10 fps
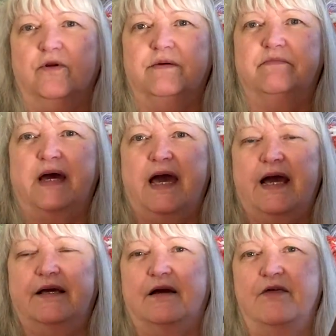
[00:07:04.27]
it
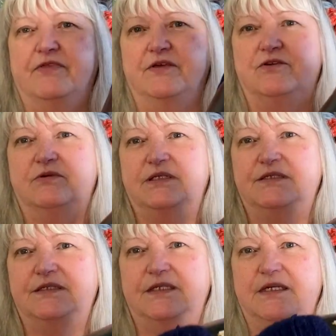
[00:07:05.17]
back, I think you can
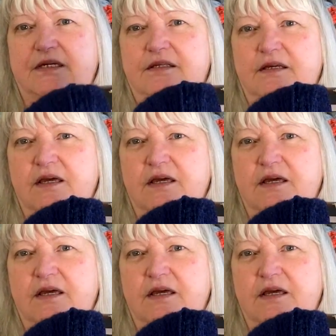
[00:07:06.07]
see it.